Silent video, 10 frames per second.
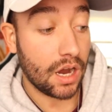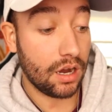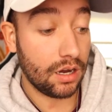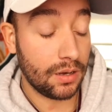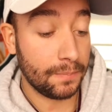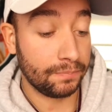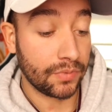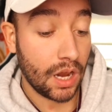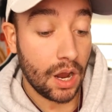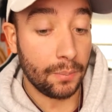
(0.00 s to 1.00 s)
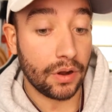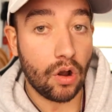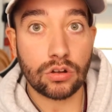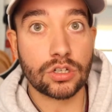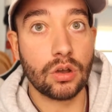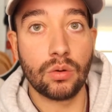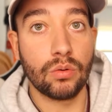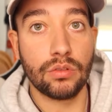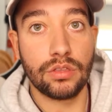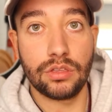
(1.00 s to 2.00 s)
But
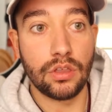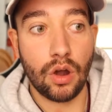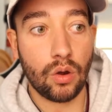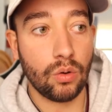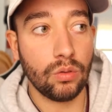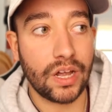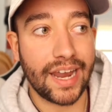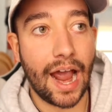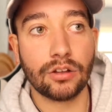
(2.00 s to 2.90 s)
also the whole, like,